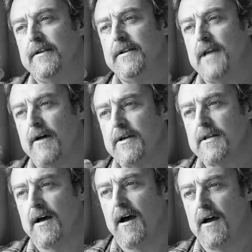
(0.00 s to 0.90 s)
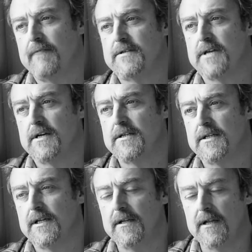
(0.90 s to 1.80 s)
knowing that I've turned a
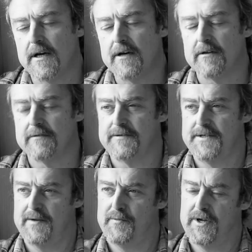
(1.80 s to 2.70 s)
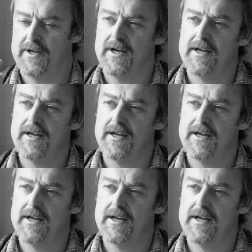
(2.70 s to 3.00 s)
little light on for someone,